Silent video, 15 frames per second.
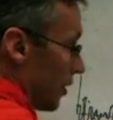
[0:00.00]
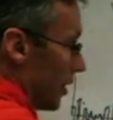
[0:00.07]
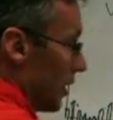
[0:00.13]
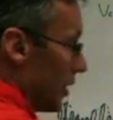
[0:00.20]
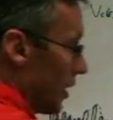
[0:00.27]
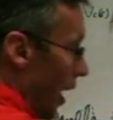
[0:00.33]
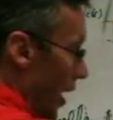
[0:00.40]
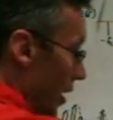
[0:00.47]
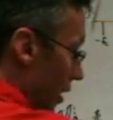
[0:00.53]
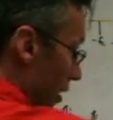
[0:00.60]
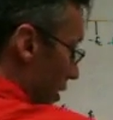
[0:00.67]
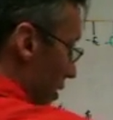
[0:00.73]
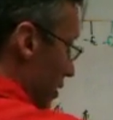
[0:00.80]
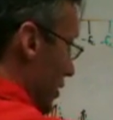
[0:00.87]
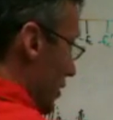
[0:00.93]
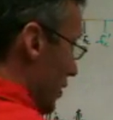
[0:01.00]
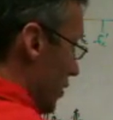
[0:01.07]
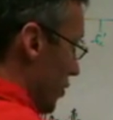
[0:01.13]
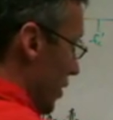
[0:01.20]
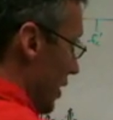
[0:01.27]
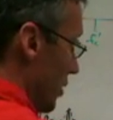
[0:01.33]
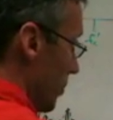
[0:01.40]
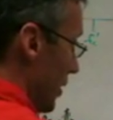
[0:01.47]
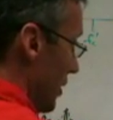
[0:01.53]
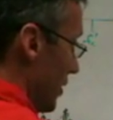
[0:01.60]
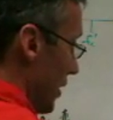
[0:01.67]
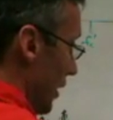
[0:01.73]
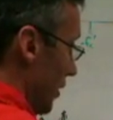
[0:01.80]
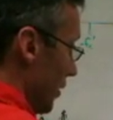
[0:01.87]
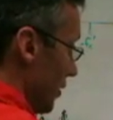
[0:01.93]
the entire transmitted
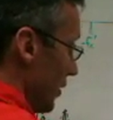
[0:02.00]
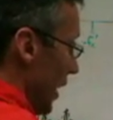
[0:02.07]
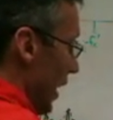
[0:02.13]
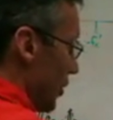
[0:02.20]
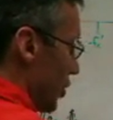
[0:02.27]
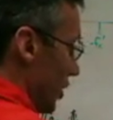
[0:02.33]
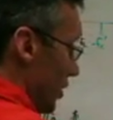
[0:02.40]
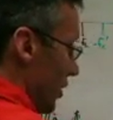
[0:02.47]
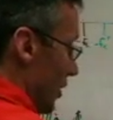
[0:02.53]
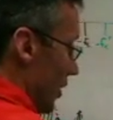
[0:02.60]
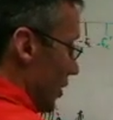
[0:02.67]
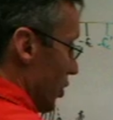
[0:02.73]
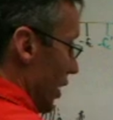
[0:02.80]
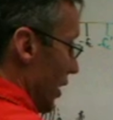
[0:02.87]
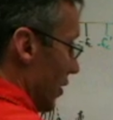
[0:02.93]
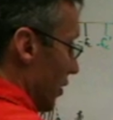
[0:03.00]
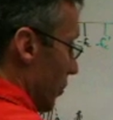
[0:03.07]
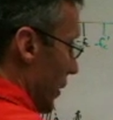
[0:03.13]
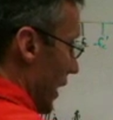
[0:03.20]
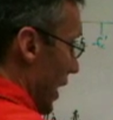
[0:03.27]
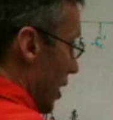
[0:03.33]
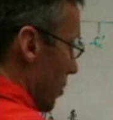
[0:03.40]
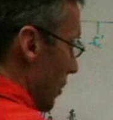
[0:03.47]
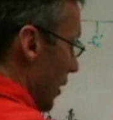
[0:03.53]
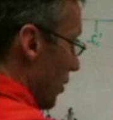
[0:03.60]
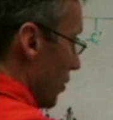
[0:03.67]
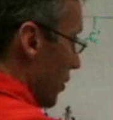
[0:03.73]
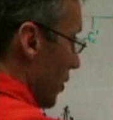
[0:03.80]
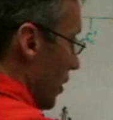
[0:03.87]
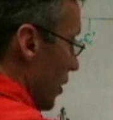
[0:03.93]
signal, not just the channel that we care
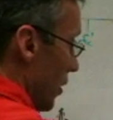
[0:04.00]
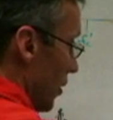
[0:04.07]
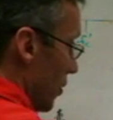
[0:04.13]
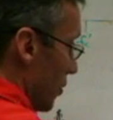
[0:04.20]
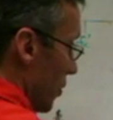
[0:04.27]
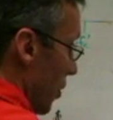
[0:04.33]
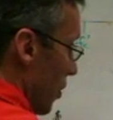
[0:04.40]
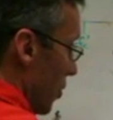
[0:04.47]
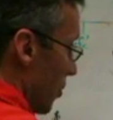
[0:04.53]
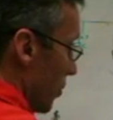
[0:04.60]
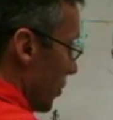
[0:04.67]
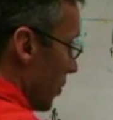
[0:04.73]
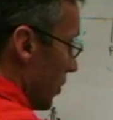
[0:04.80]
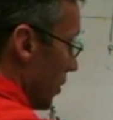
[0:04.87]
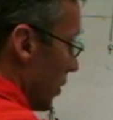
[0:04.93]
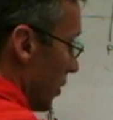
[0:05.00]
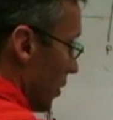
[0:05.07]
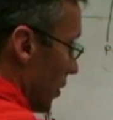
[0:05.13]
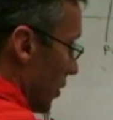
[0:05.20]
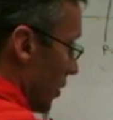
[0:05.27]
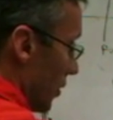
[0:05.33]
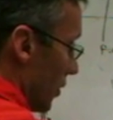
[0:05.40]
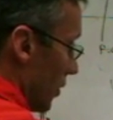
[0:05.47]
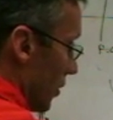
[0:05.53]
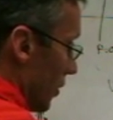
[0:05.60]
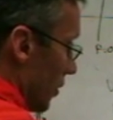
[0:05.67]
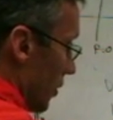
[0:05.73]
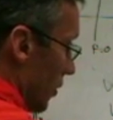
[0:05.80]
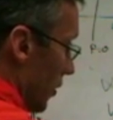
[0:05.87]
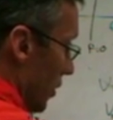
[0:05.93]
about. So
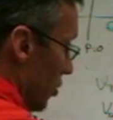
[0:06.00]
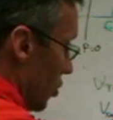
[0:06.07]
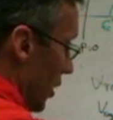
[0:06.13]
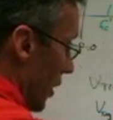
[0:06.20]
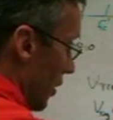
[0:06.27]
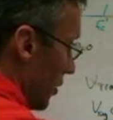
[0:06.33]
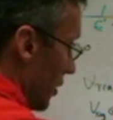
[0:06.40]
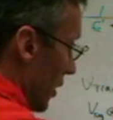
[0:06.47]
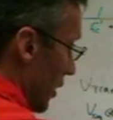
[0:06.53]
this channel is